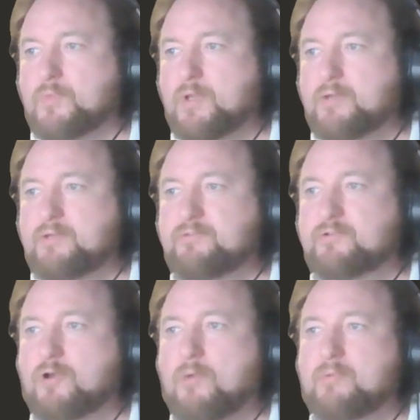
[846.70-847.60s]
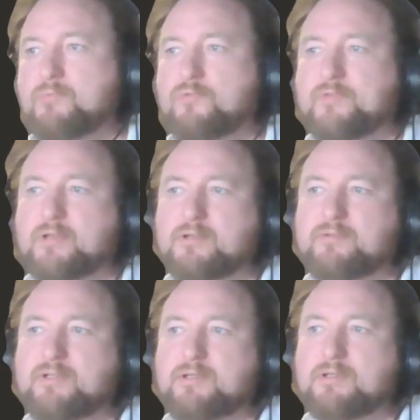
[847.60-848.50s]
This is a common move that you
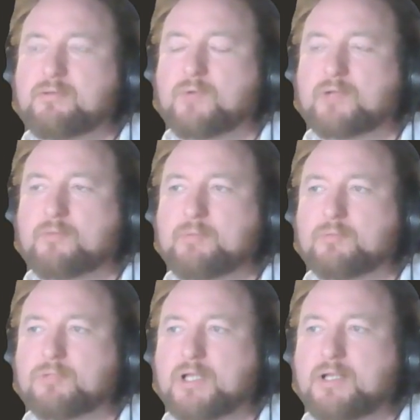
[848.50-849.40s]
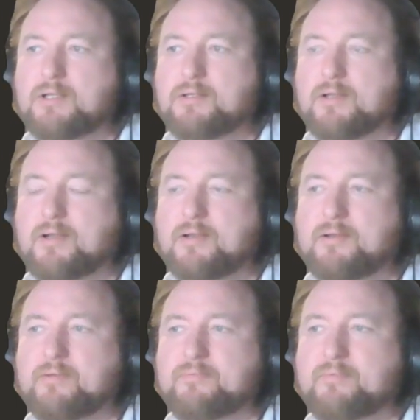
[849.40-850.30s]
see quite a lot of people playing, and
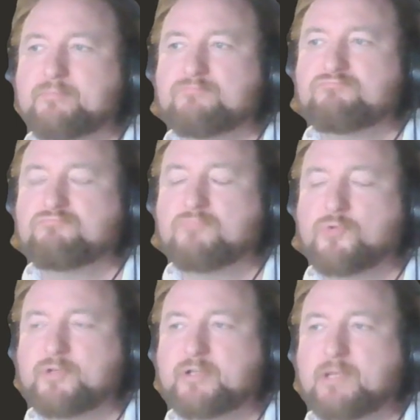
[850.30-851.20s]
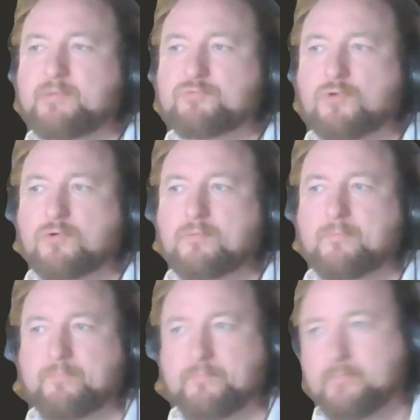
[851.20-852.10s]
most of the time it's wrong
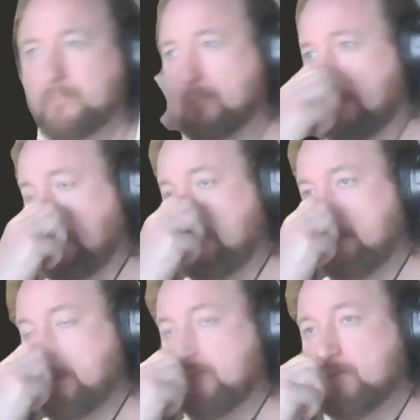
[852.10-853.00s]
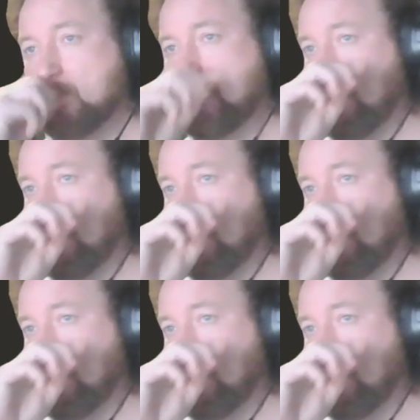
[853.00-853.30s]
for white.